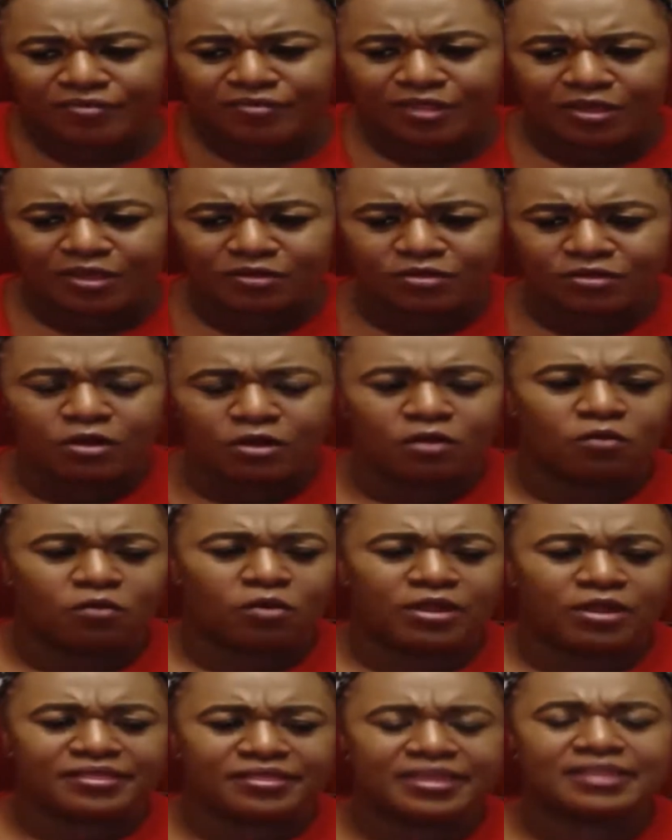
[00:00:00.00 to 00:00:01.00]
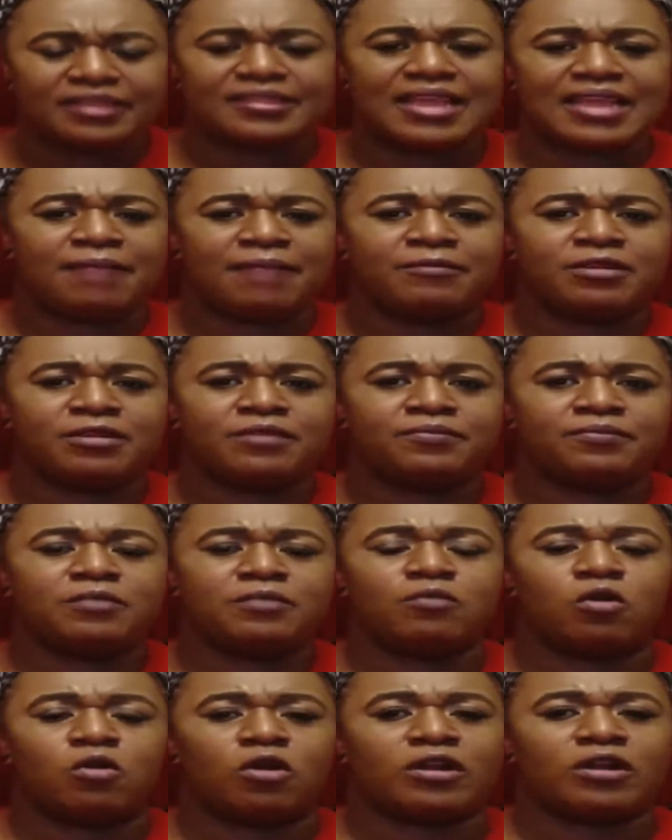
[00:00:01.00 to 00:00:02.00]
you know, one thing that I'm going to be
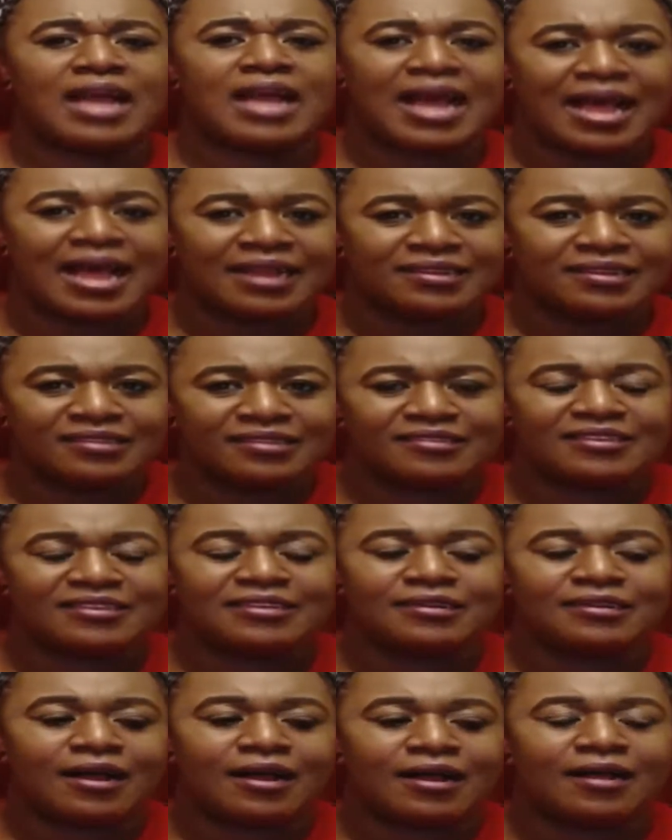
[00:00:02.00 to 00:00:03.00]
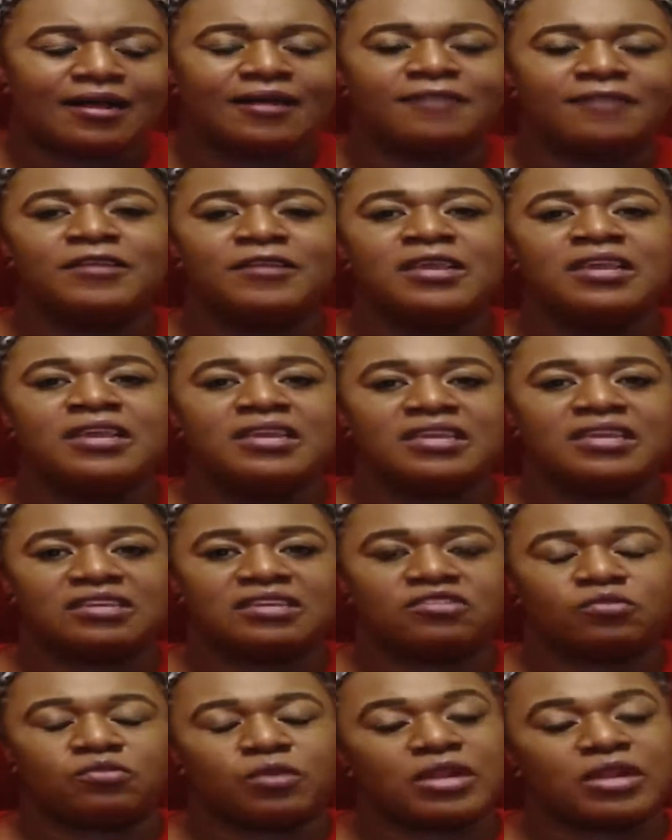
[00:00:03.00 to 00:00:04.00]
more cognizant of
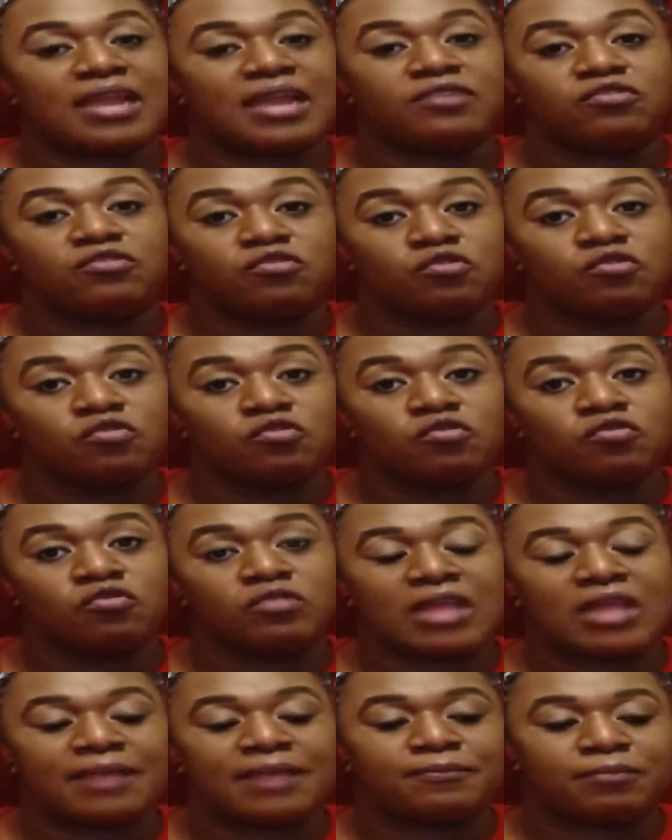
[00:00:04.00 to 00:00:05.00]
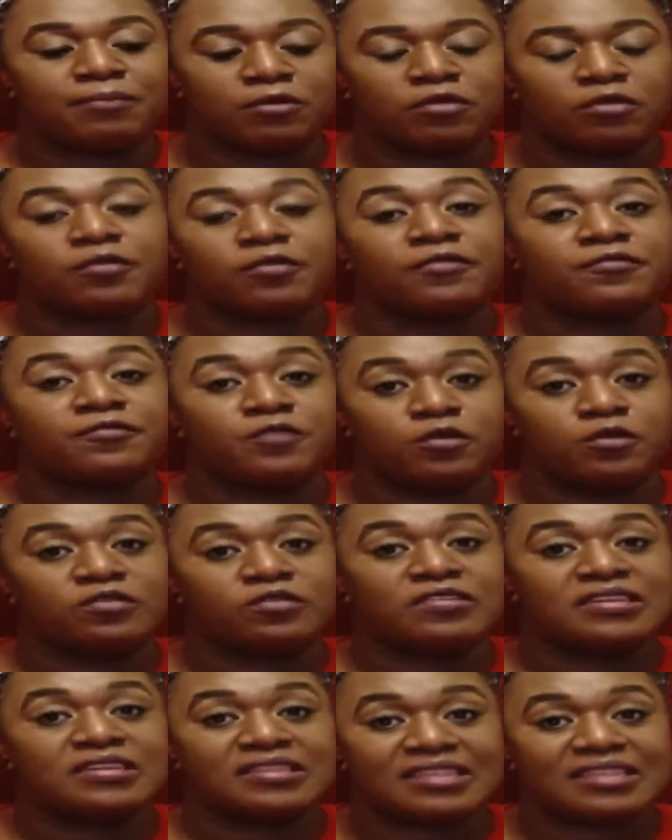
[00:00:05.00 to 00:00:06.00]
is when I do like book
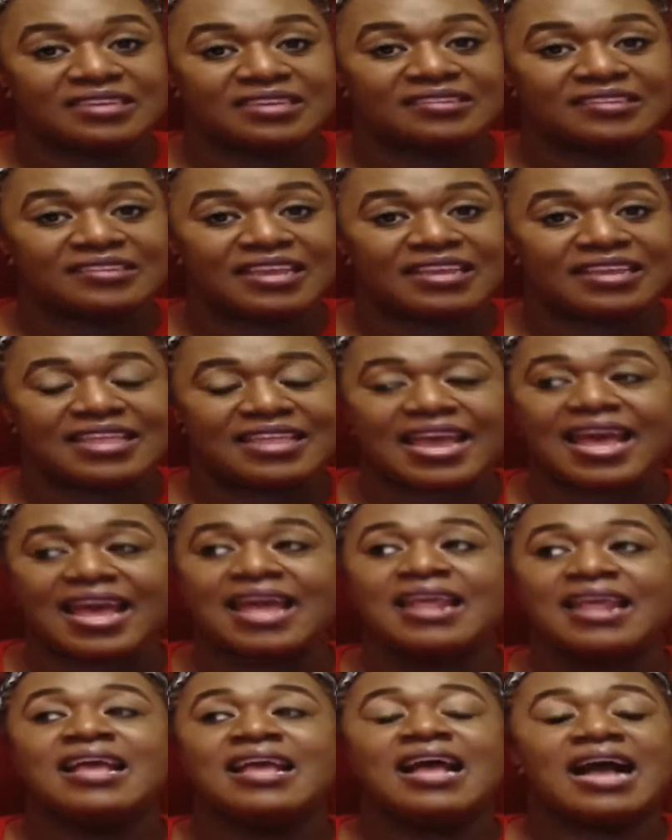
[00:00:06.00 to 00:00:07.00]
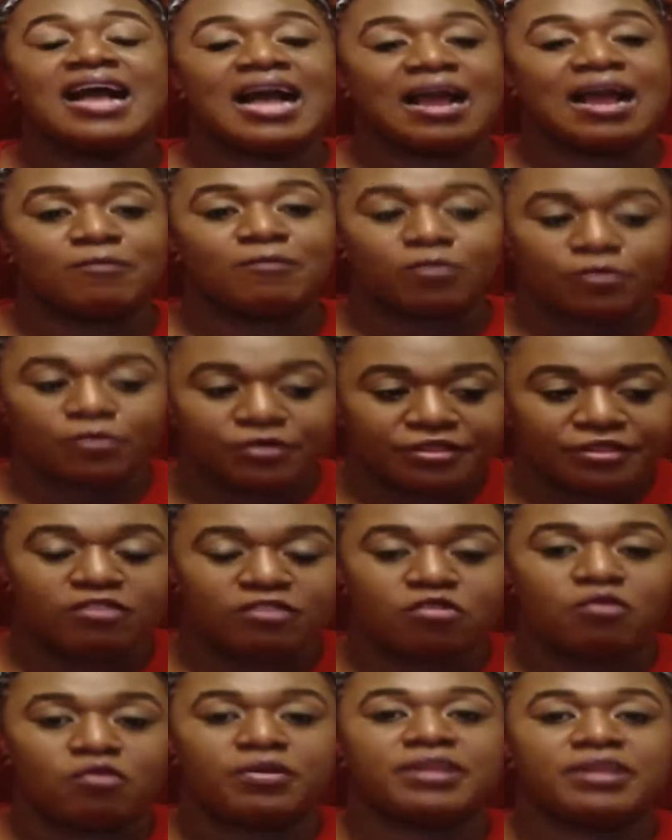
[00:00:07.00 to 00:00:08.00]
reviews and things like that, I'm really
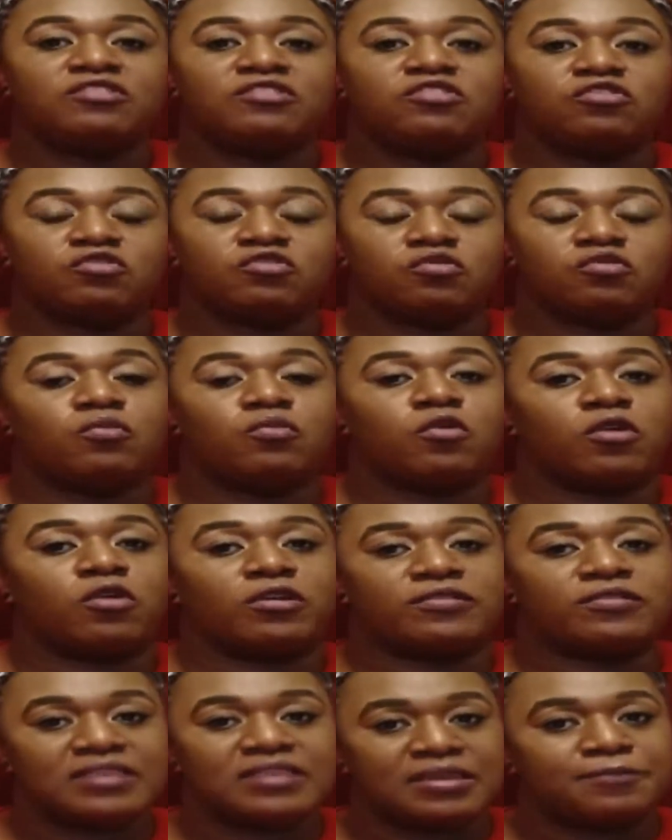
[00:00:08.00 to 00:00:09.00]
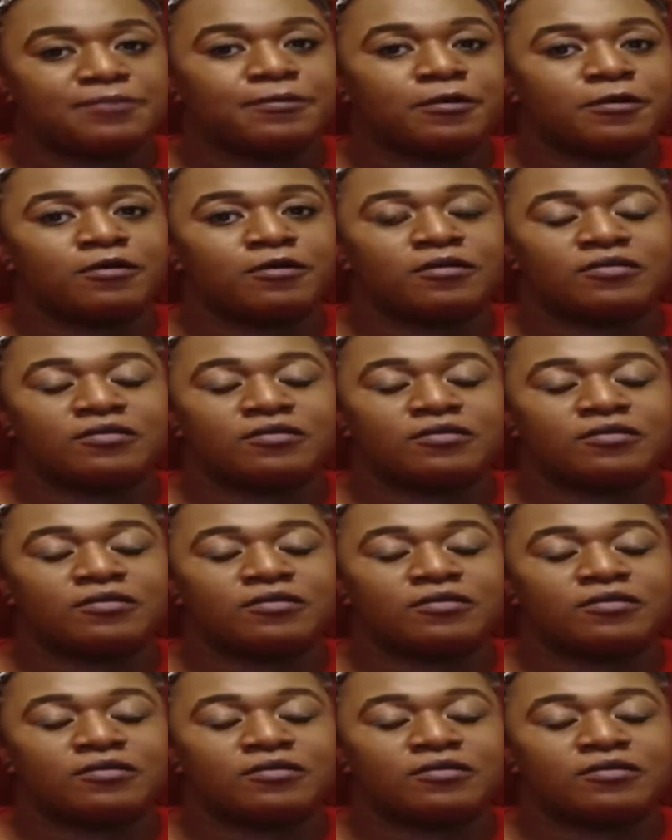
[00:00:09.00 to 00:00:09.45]
going to do more deeper